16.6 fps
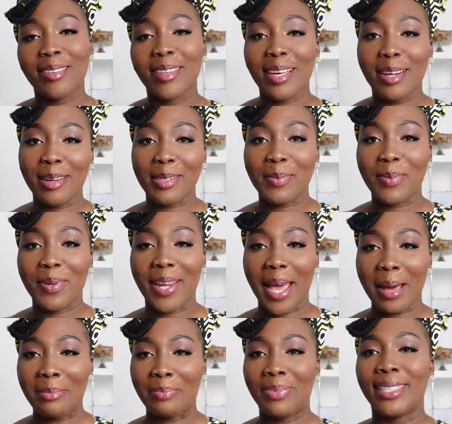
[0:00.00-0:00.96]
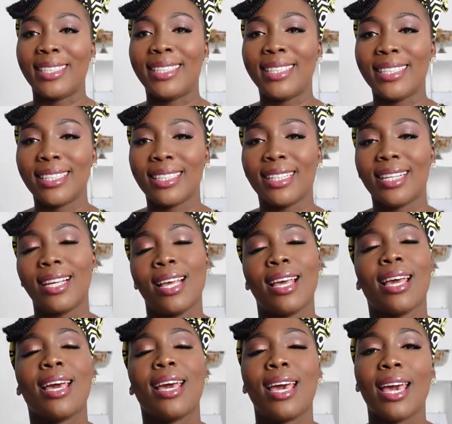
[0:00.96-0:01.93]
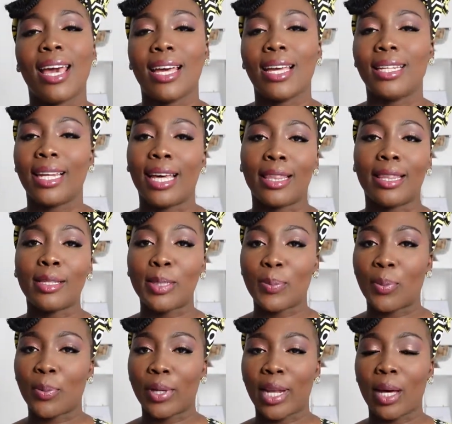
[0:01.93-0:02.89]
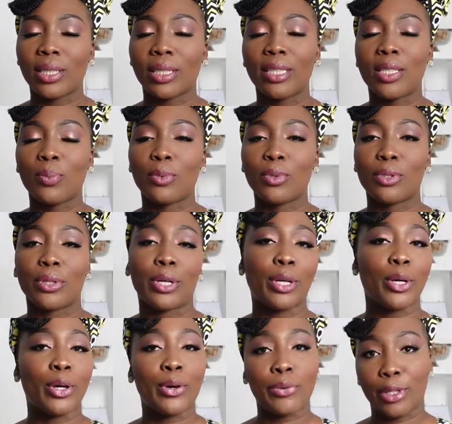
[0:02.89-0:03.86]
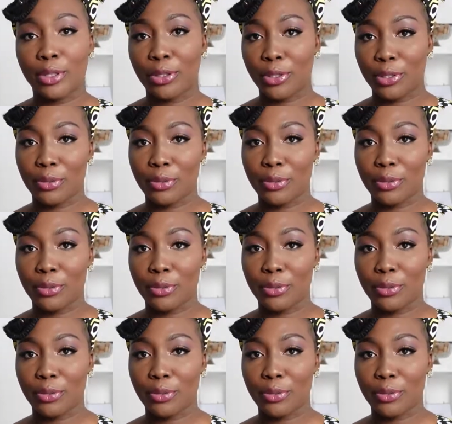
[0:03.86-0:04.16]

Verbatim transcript: that is what happened. And at this point, I just want to encourage